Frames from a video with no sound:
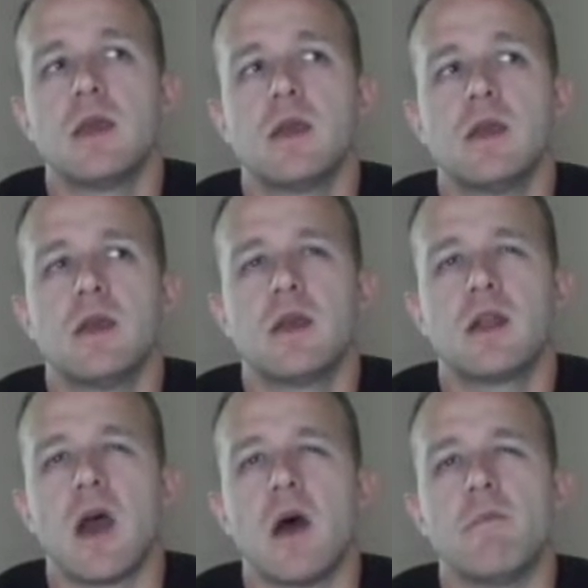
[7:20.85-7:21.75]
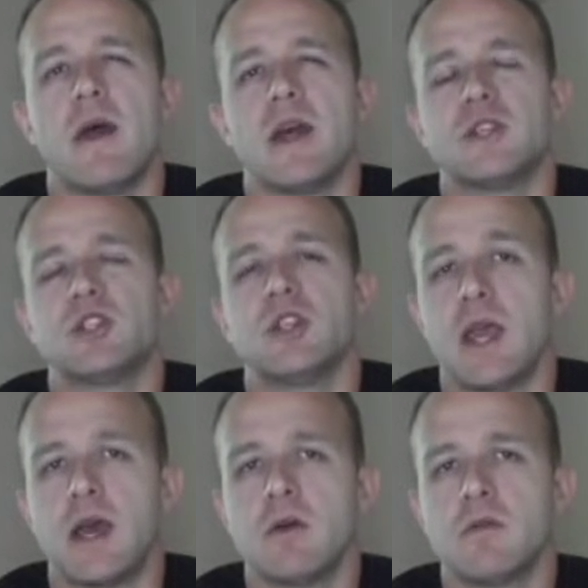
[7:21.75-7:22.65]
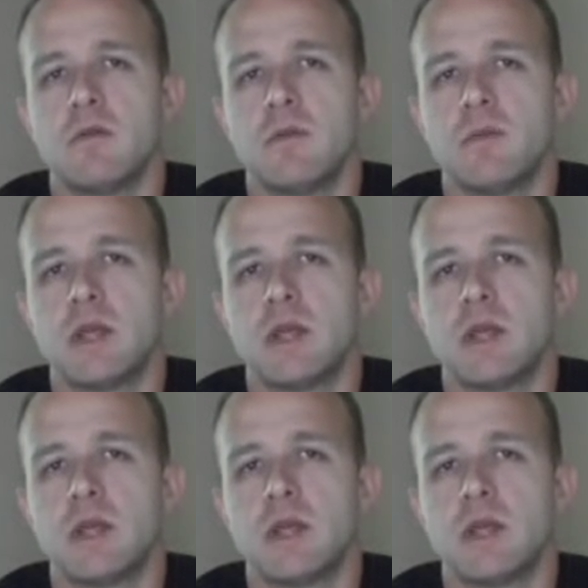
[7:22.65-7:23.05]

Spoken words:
got matched down, because